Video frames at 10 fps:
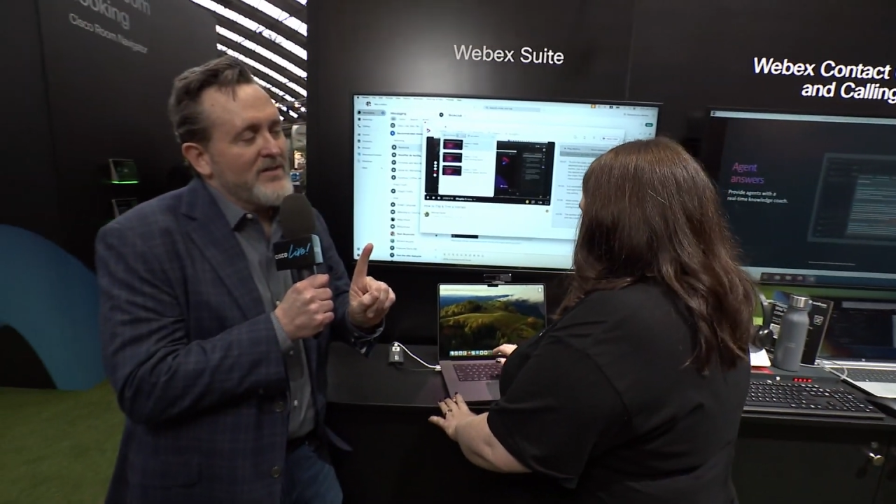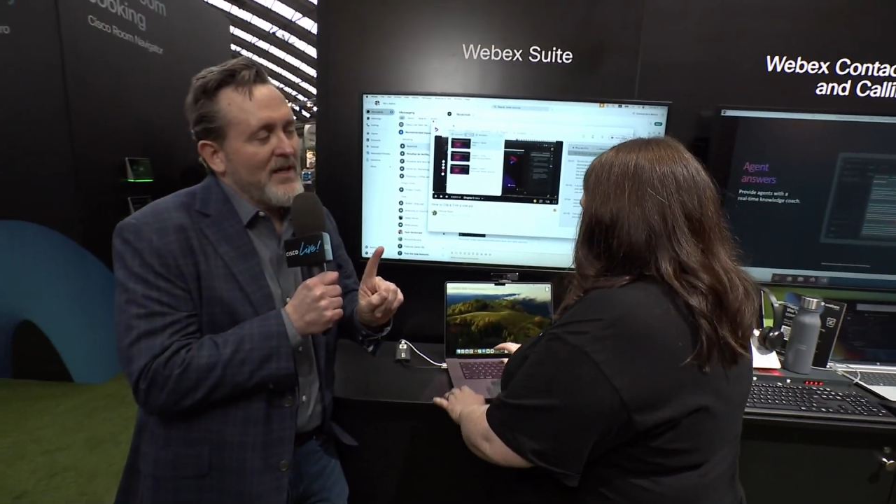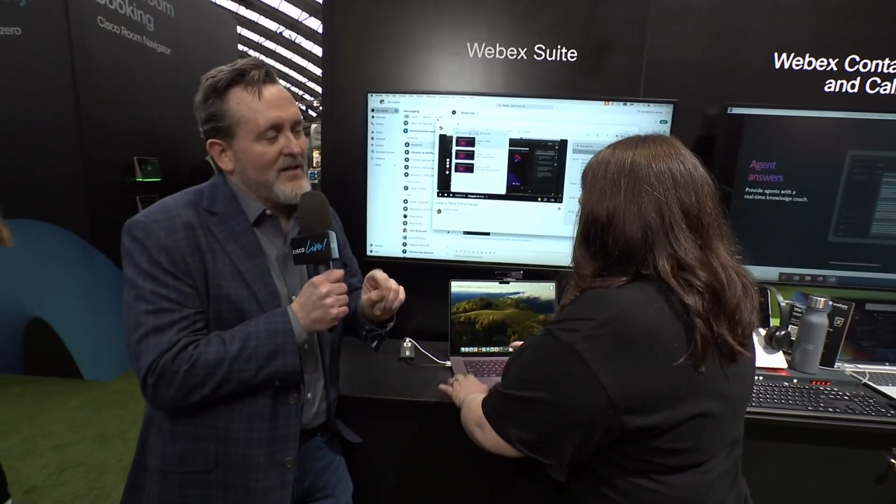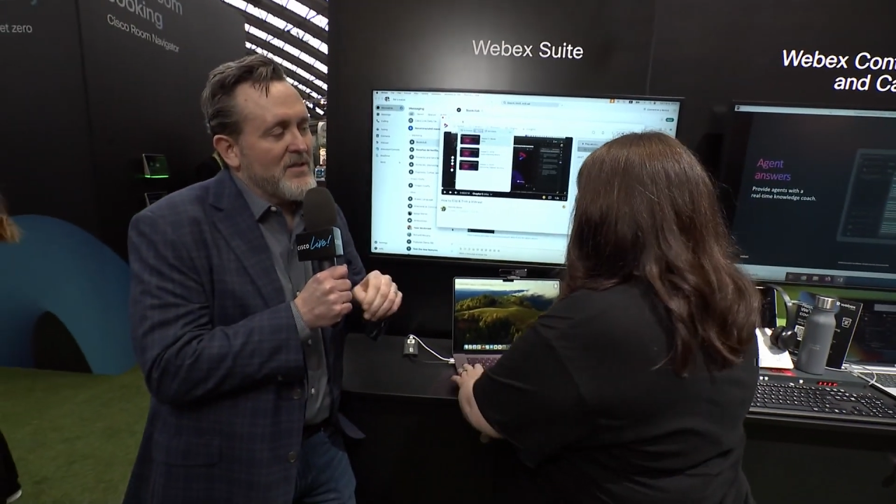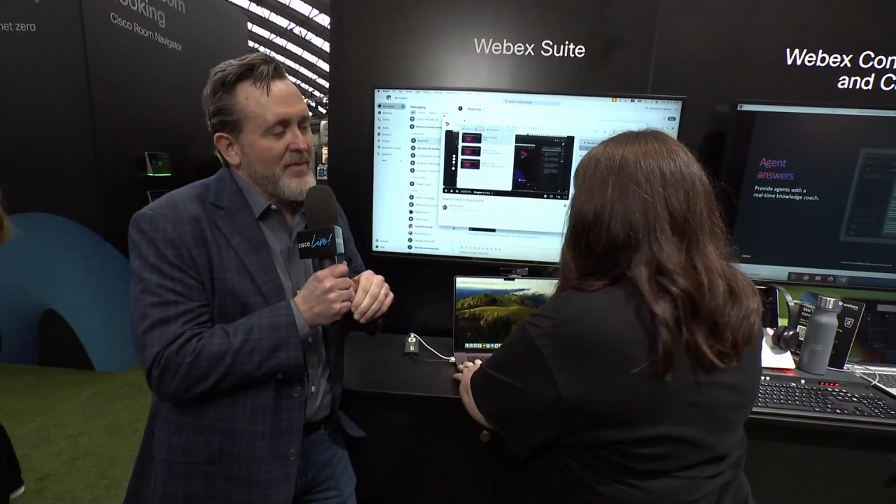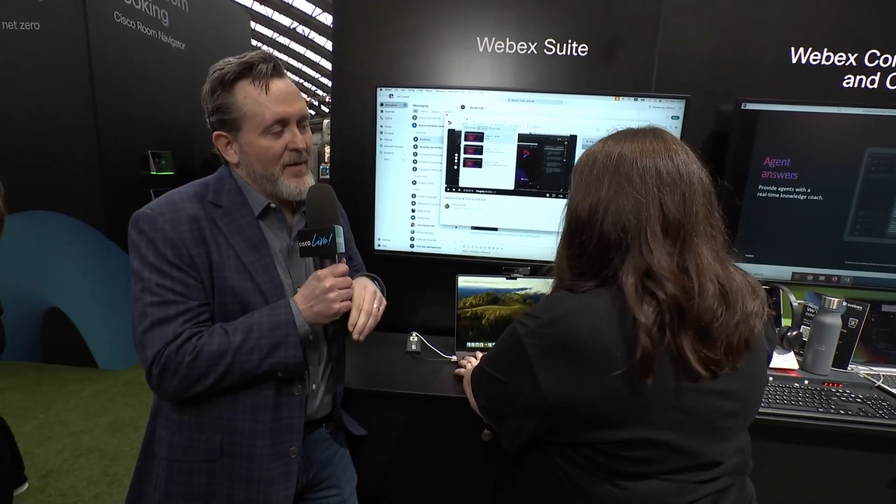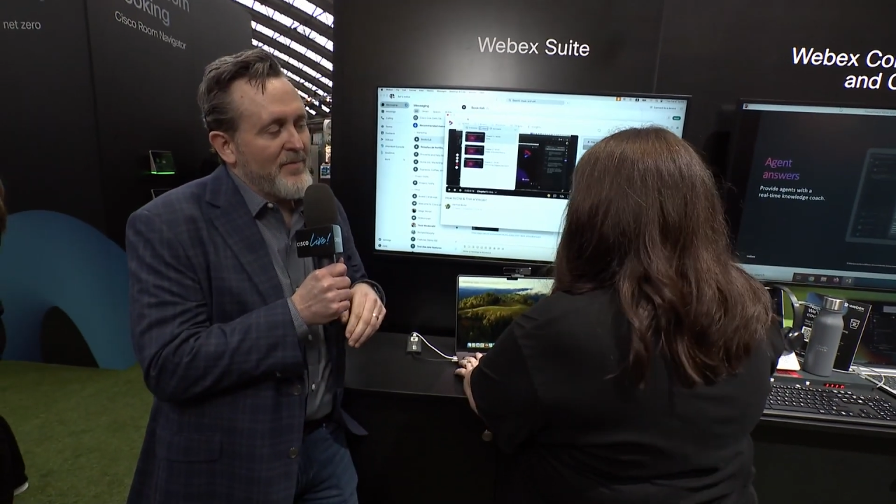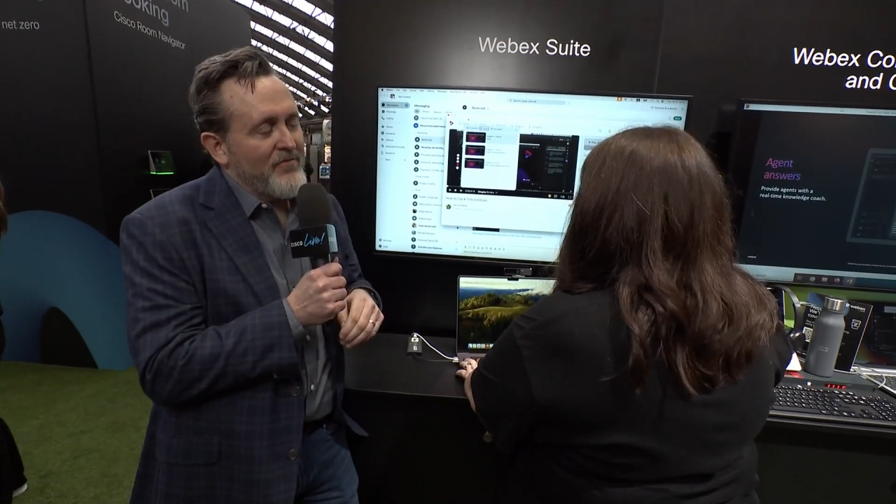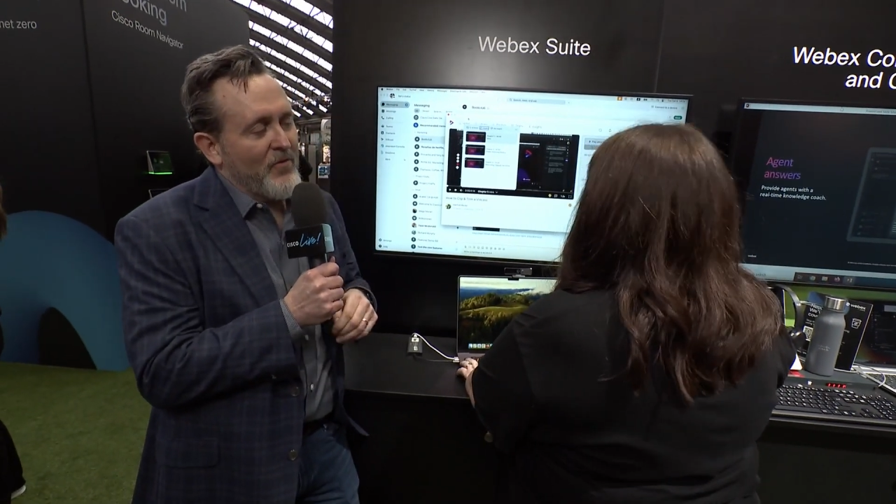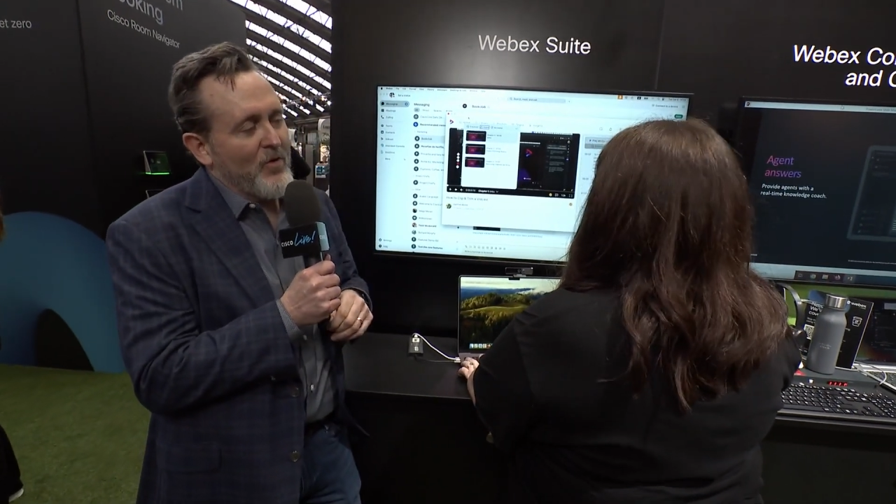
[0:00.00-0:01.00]
to tell us about
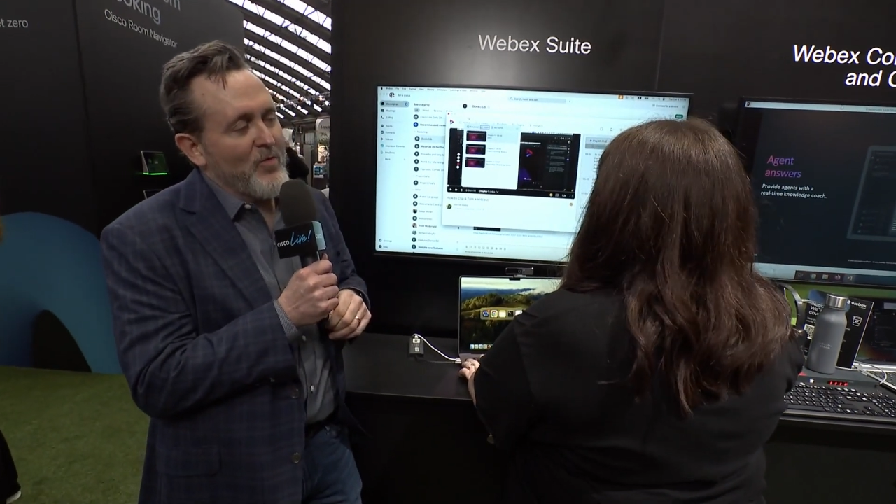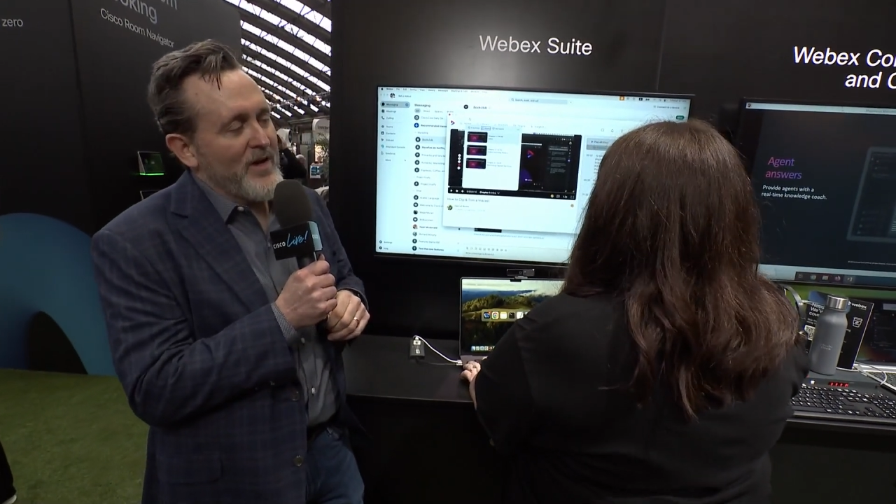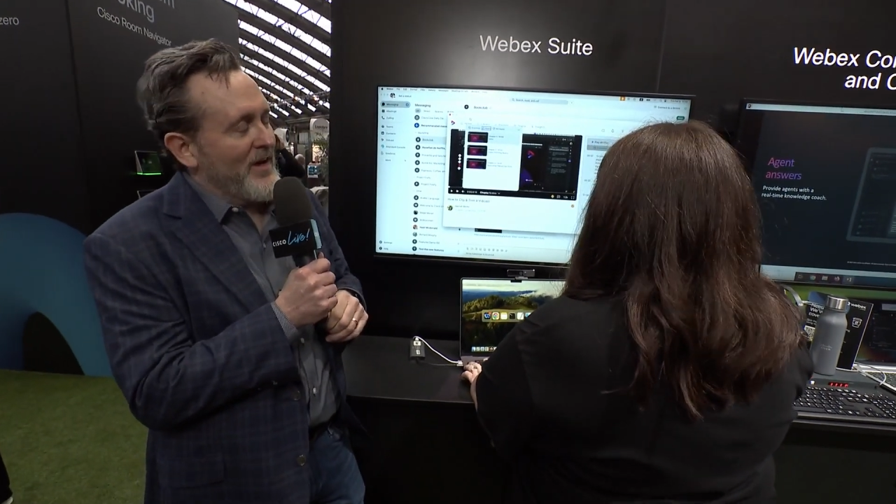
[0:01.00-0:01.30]
before we